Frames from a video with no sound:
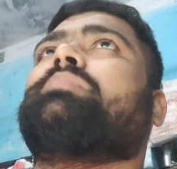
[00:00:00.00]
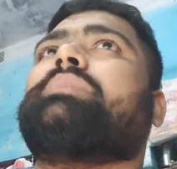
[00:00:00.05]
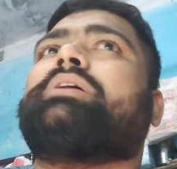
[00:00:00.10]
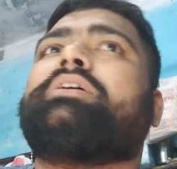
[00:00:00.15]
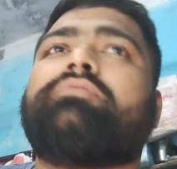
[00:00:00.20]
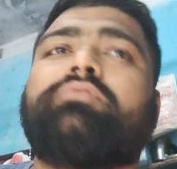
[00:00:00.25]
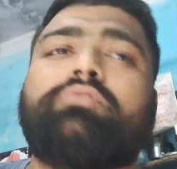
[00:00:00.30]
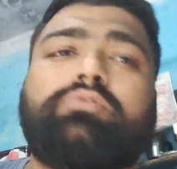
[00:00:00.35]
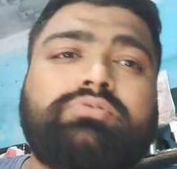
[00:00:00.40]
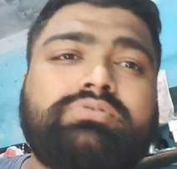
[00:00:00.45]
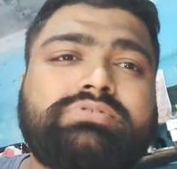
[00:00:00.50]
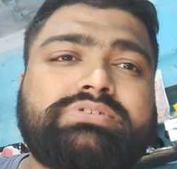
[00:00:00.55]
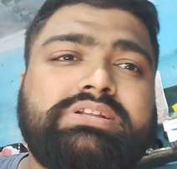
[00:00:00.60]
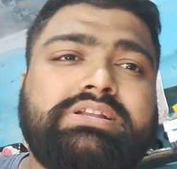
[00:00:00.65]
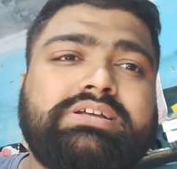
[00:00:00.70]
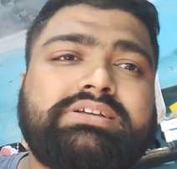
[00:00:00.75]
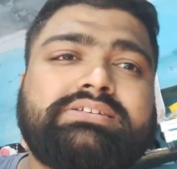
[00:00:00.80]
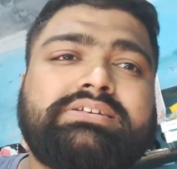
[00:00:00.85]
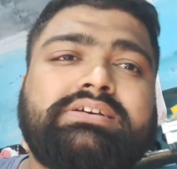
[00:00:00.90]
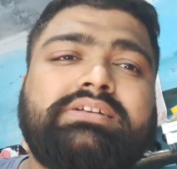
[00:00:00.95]
my photo
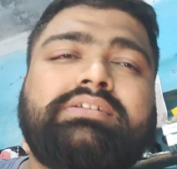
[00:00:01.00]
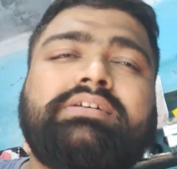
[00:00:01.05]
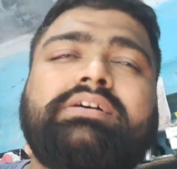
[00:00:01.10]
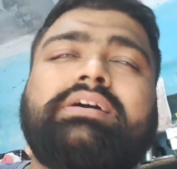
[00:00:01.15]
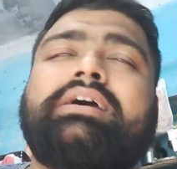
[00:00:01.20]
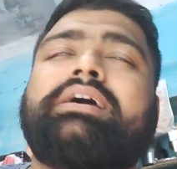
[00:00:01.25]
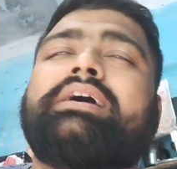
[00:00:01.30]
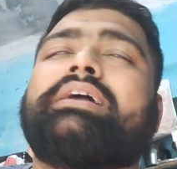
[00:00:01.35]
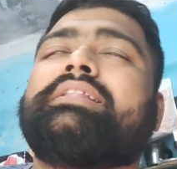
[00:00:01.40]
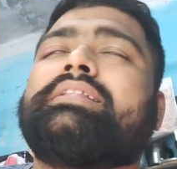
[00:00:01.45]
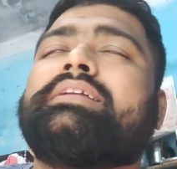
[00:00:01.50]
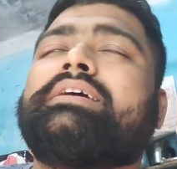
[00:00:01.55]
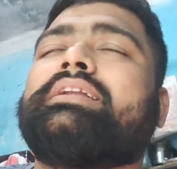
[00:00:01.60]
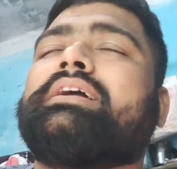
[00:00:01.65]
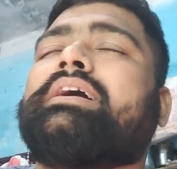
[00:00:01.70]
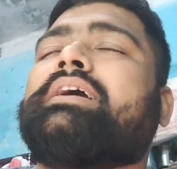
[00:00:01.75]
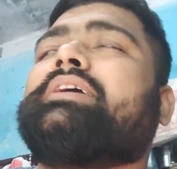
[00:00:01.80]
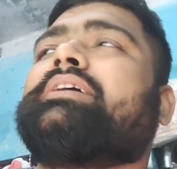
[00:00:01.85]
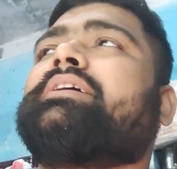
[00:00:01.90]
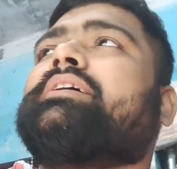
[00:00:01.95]
selection and then
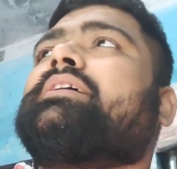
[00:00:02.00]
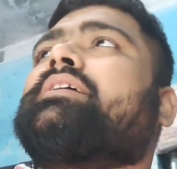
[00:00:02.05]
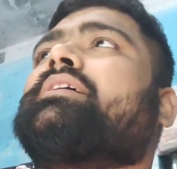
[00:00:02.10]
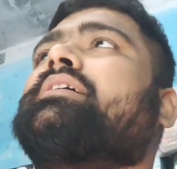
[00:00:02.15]
I